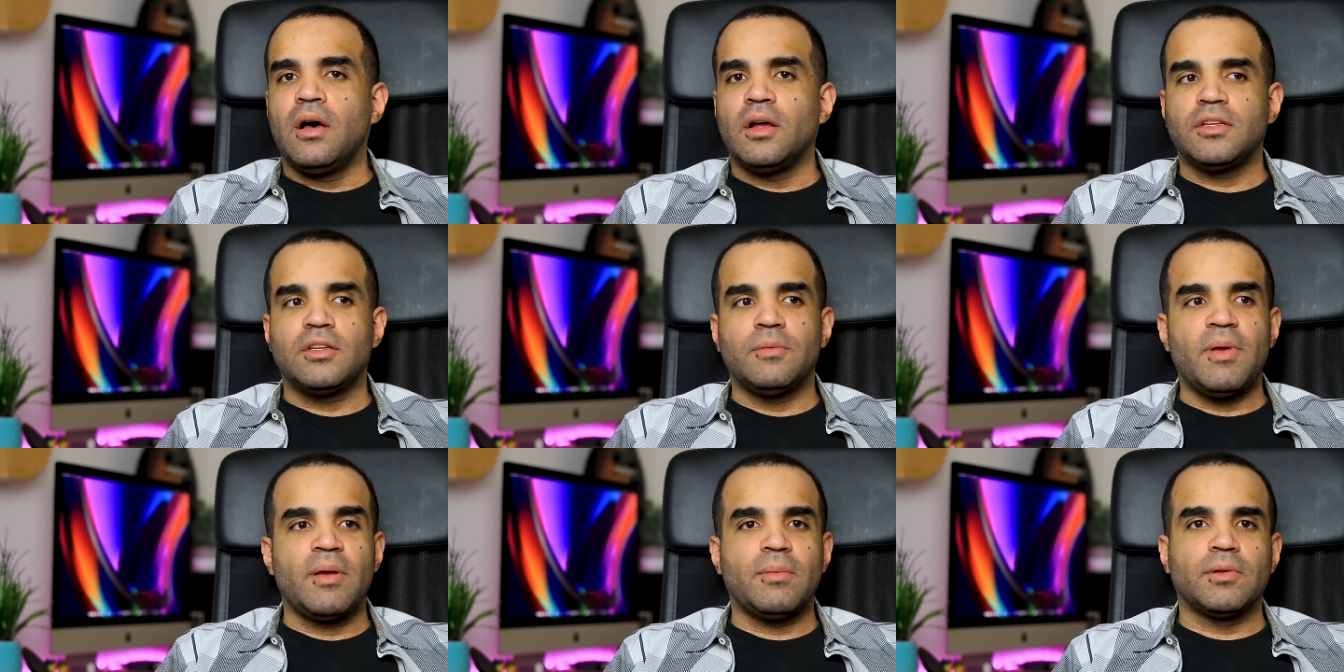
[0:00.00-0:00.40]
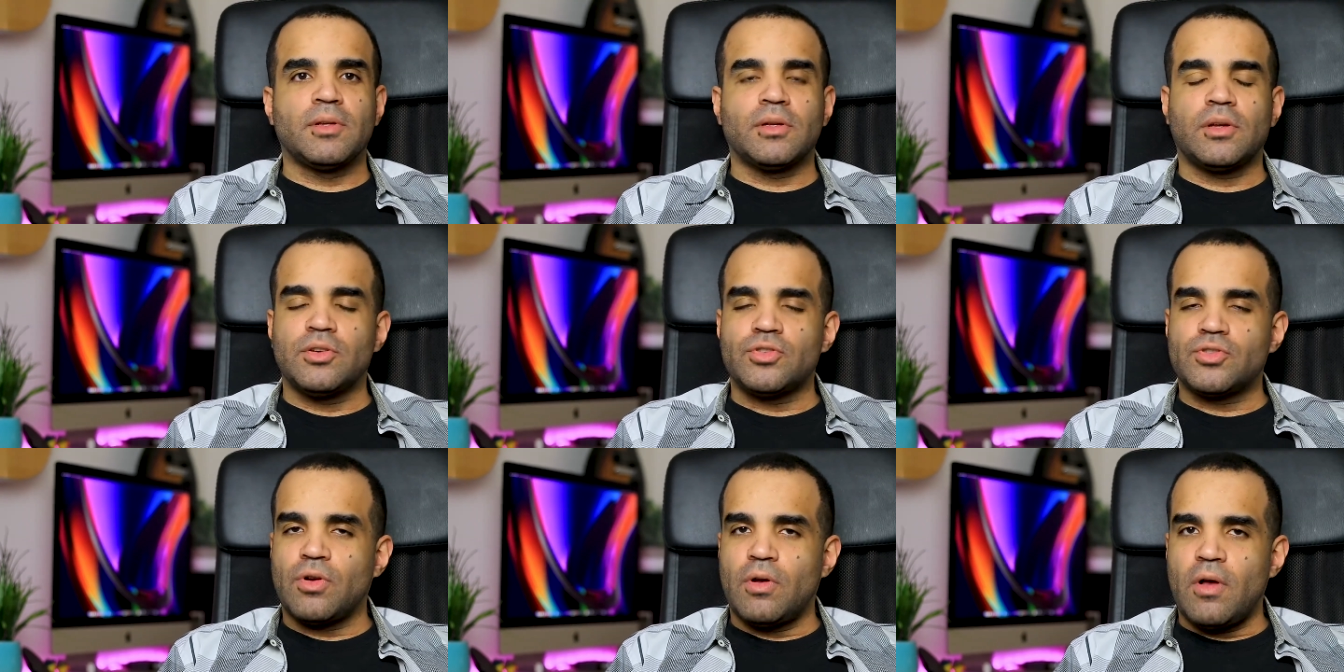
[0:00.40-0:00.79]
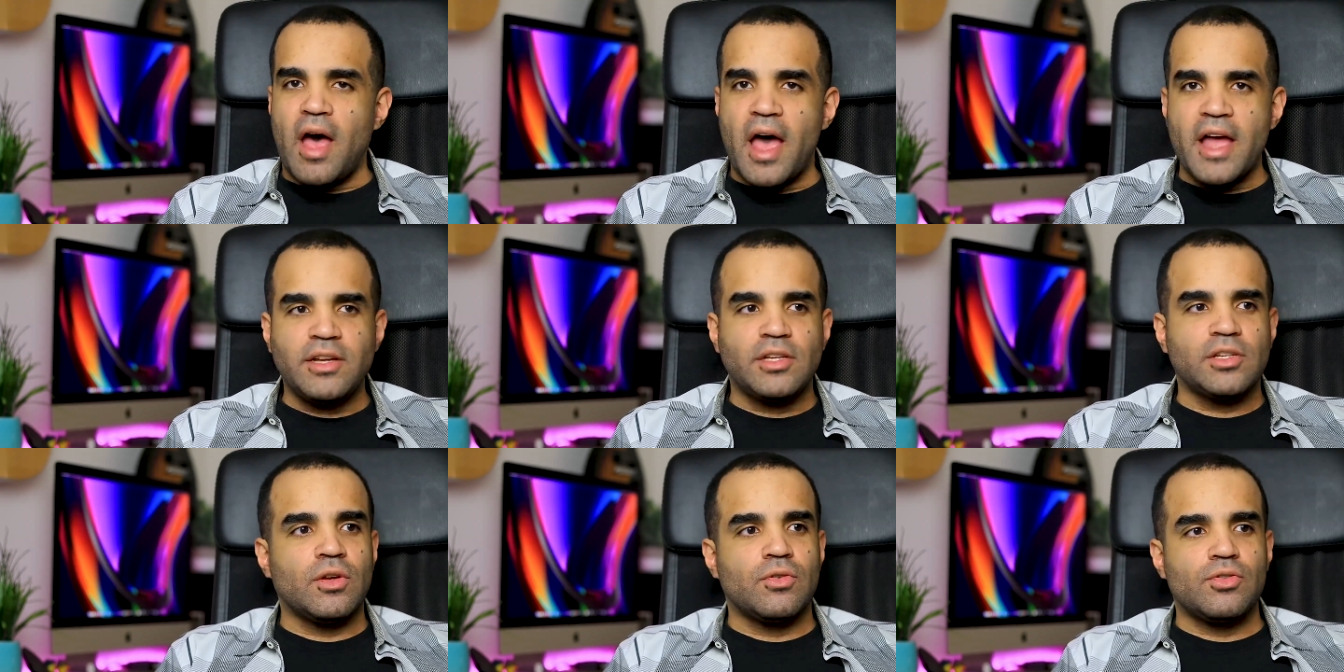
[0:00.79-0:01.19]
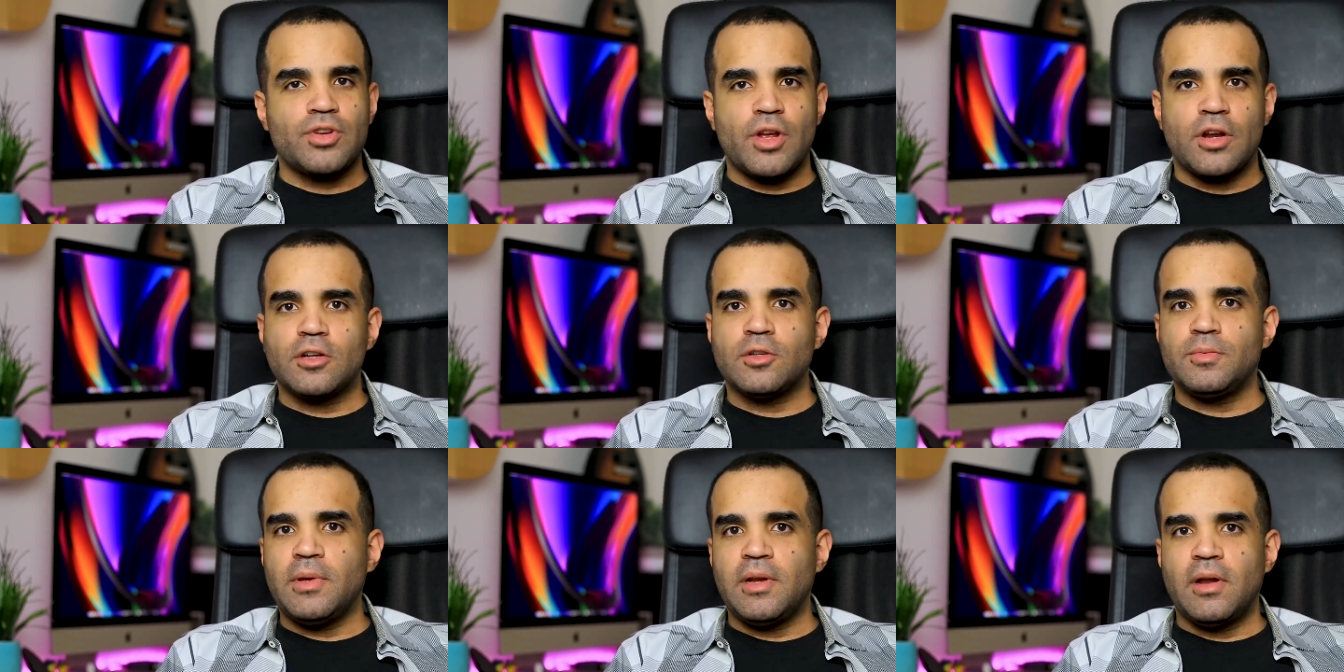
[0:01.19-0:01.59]
to be able to control ISO,
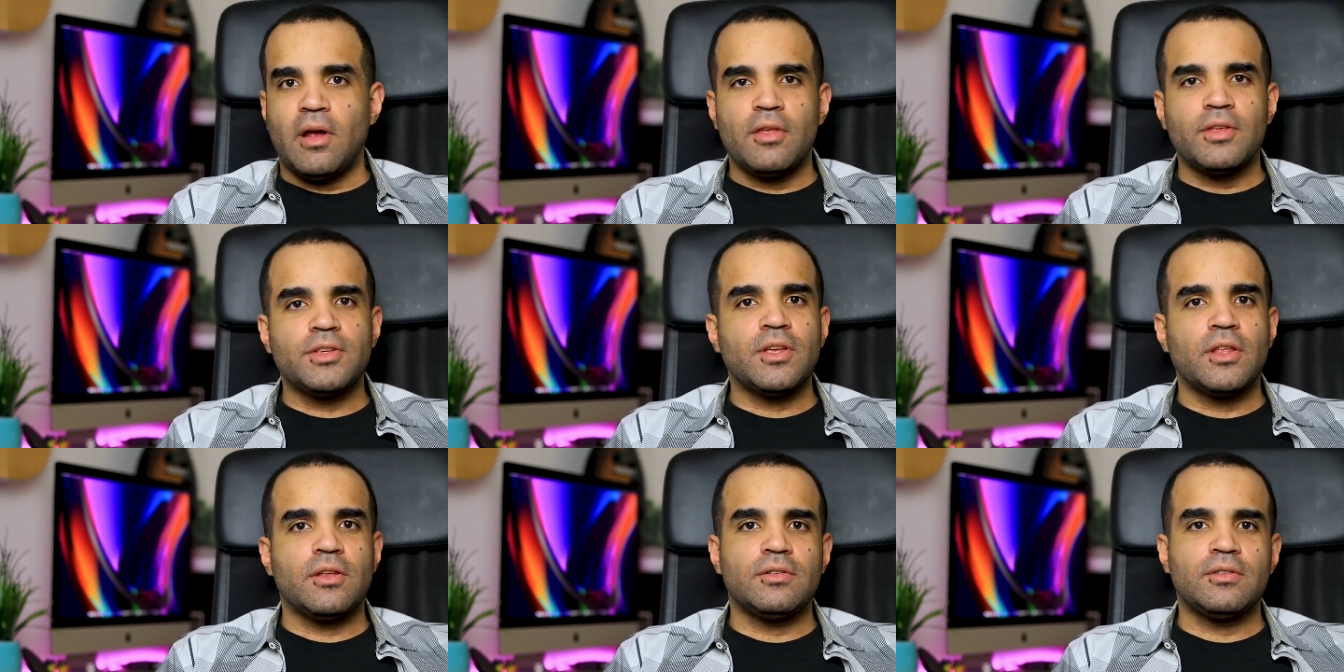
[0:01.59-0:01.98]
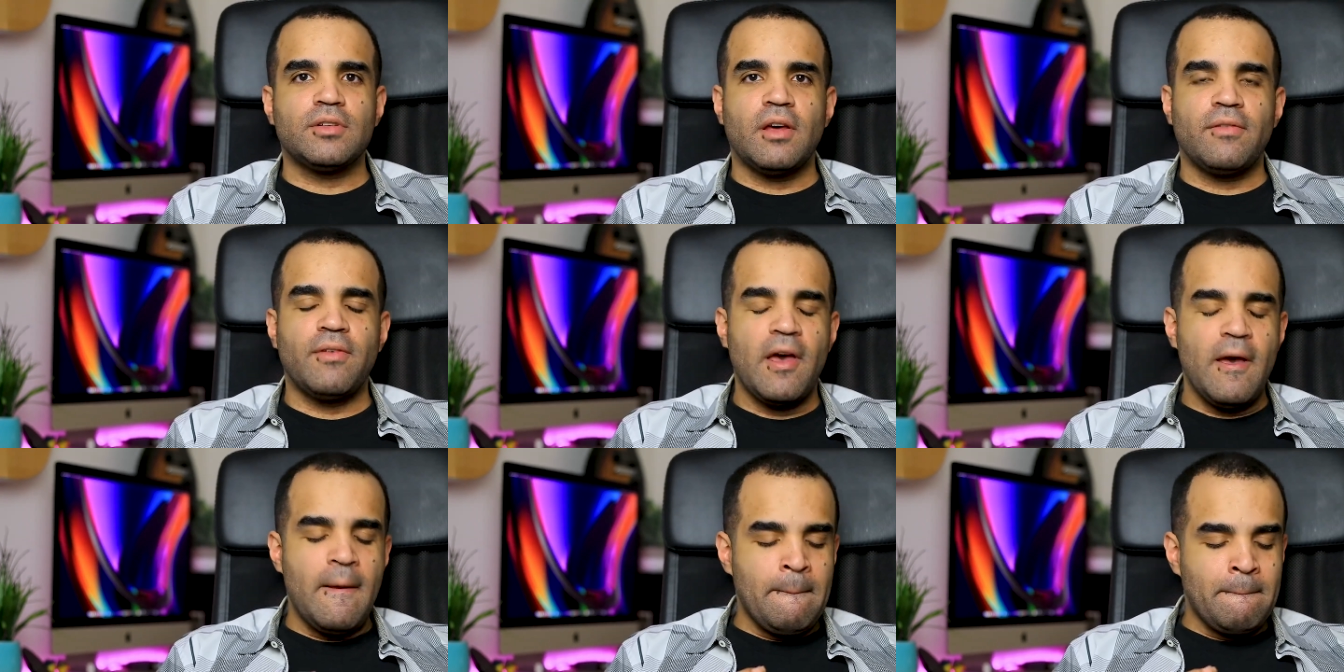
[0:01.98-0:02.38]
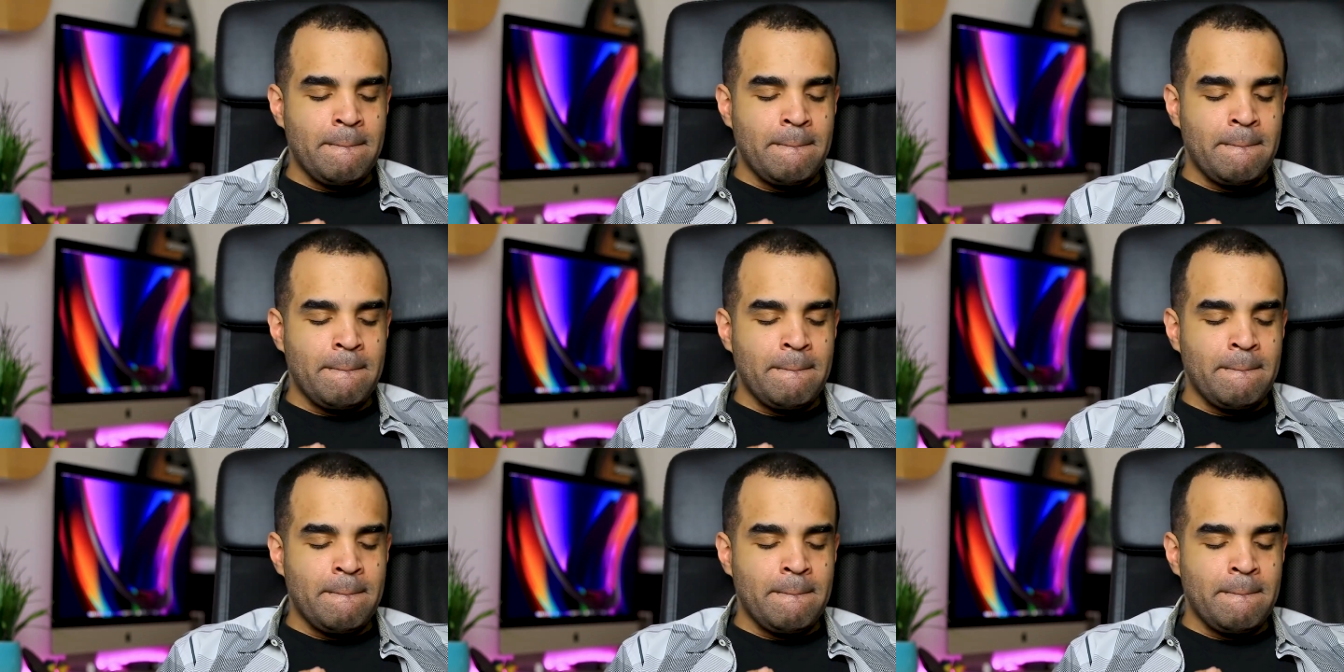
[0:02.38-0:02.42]
shutter speed, all this other stuff,